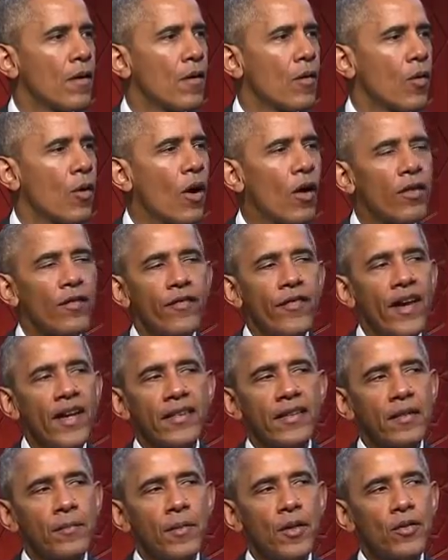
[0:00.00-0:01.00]
Or all the
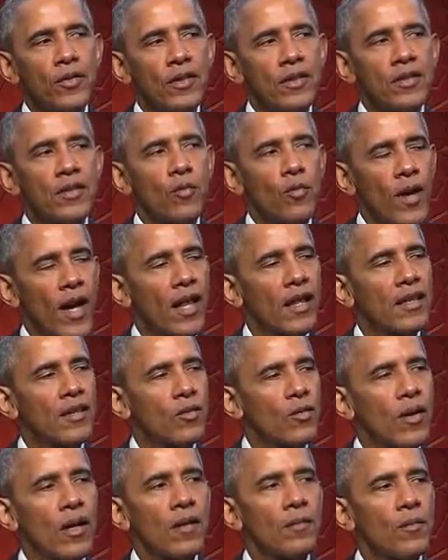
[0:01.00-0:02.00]
faith communities that rallied
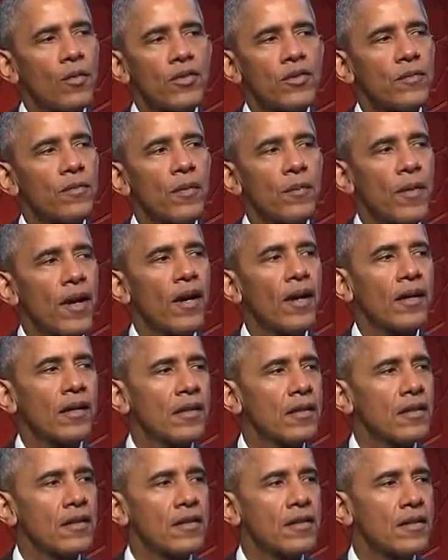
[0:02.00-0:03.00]
around Muslim
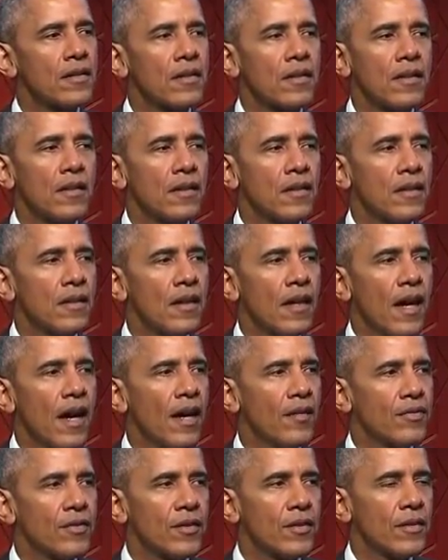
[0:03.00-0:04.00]
Americans
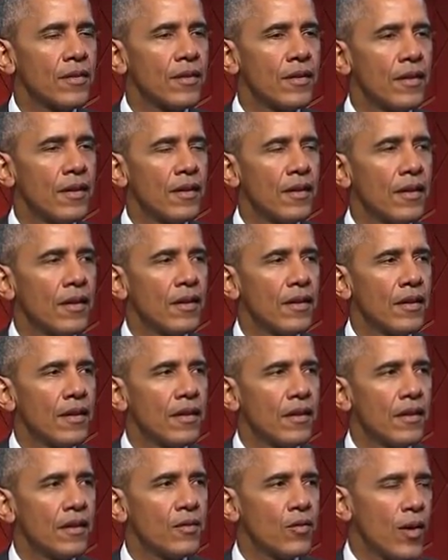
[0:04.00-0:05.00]
after
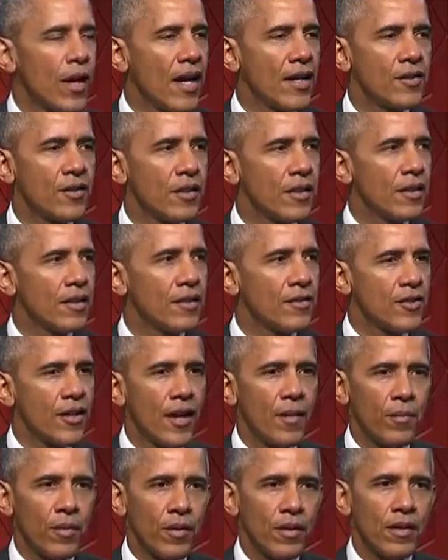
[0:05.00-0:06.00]
the tragedy in
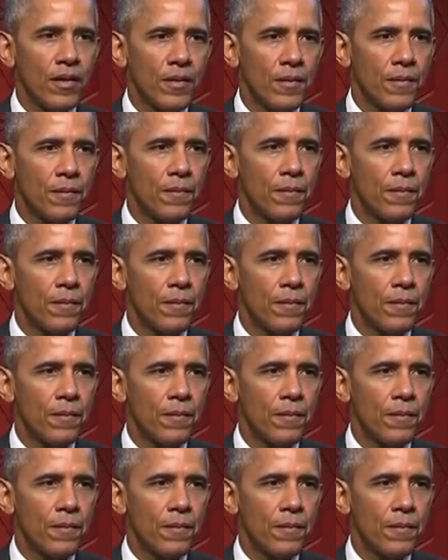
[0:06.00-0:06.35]
Chapel Hill.